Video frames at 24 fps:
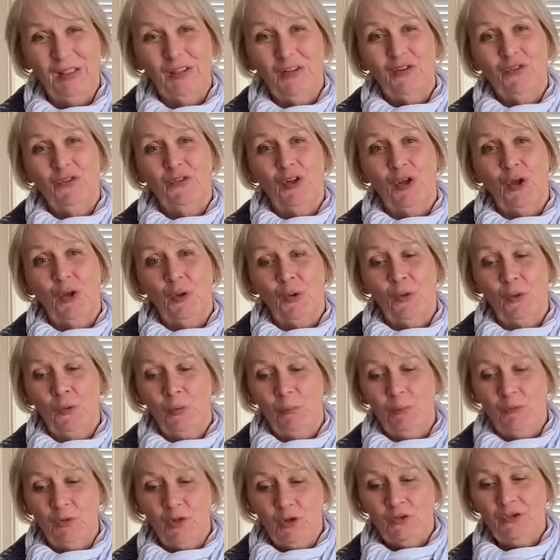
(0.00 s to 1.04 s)
So
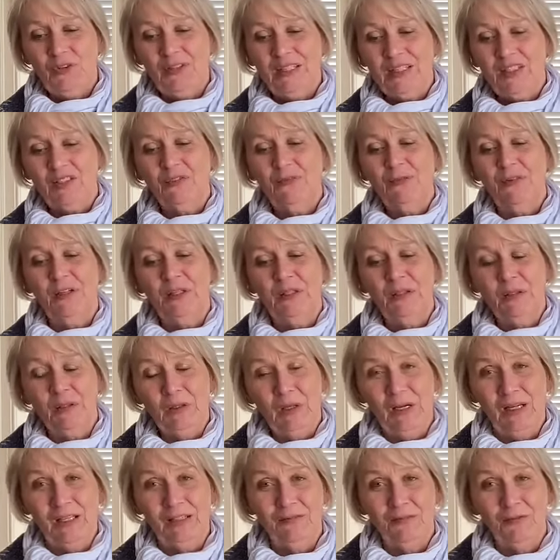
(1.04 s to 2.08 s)
music is for
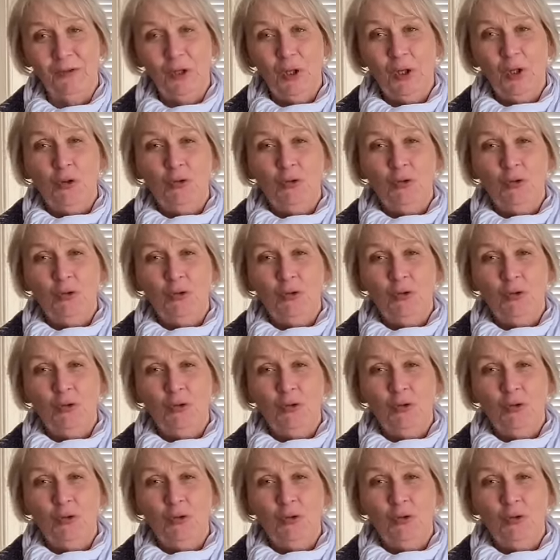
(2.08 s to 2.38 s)
life,